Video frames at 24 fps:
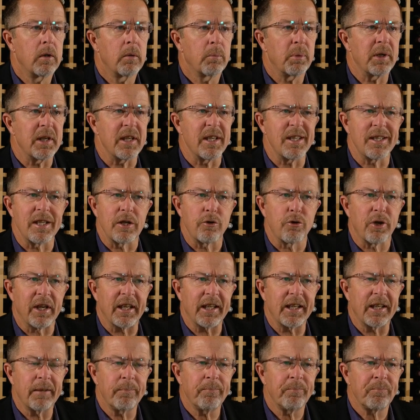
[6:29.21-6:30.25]
Pretty easy
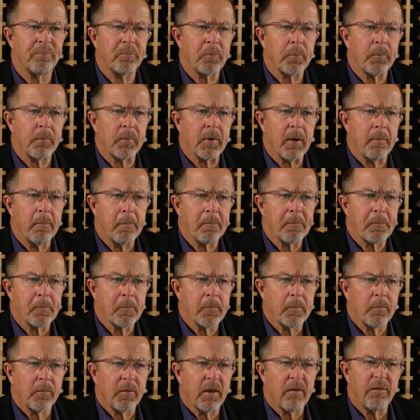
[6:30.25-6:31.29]
drinking.
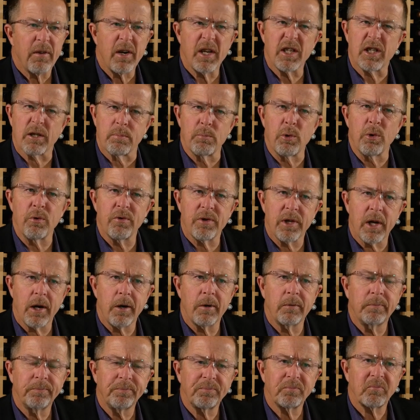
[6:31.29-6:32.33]
Very smooth
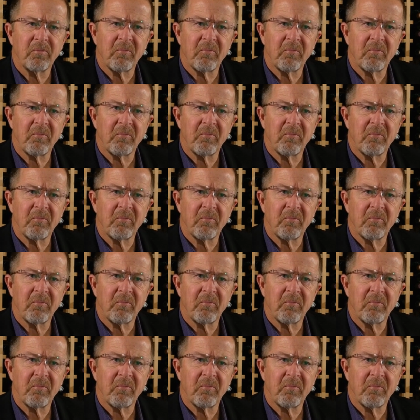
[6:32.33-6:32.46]
though.